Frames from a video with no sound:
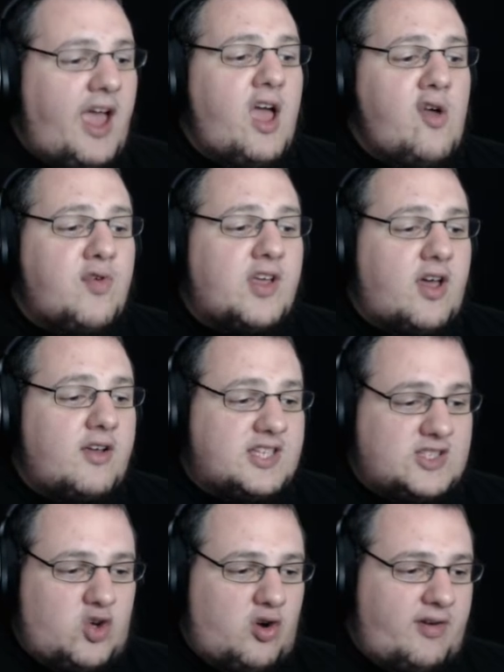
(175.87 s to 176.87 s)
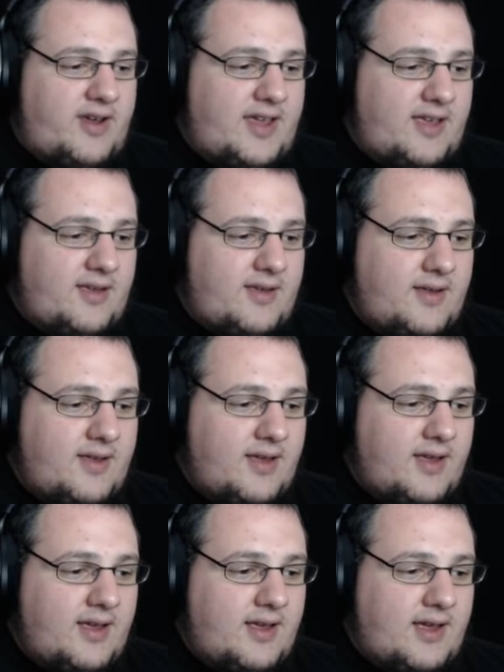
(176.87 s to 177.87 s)
Every ghost story
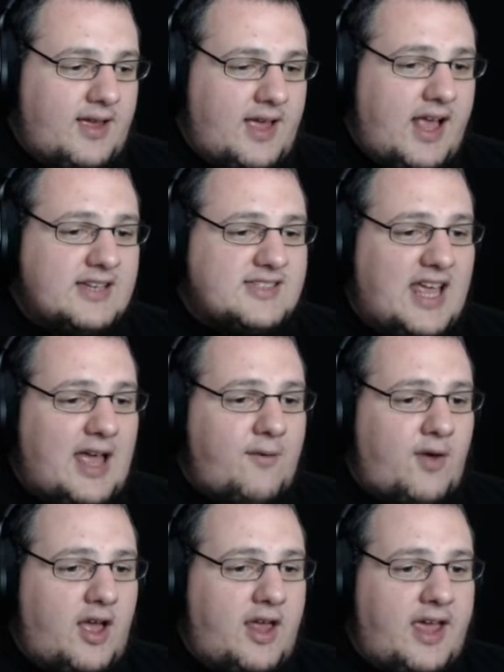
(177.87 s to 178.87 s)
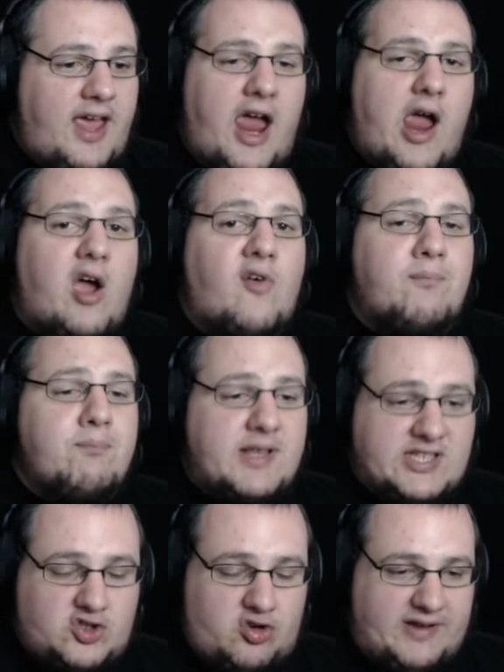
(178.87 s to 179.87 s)
has to have an air of
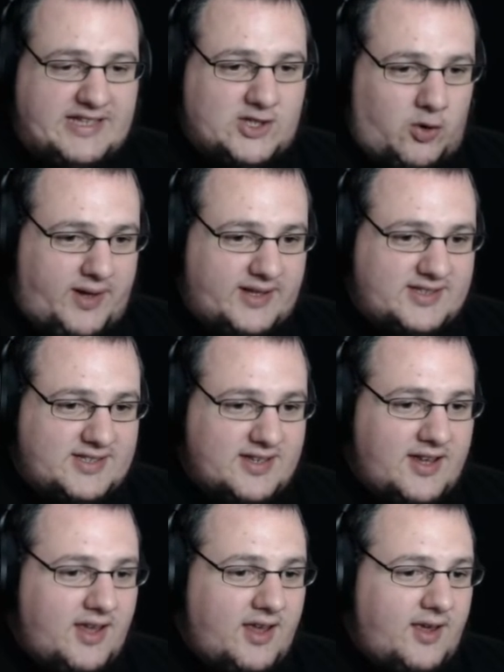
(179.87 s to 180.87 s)
mystery to it.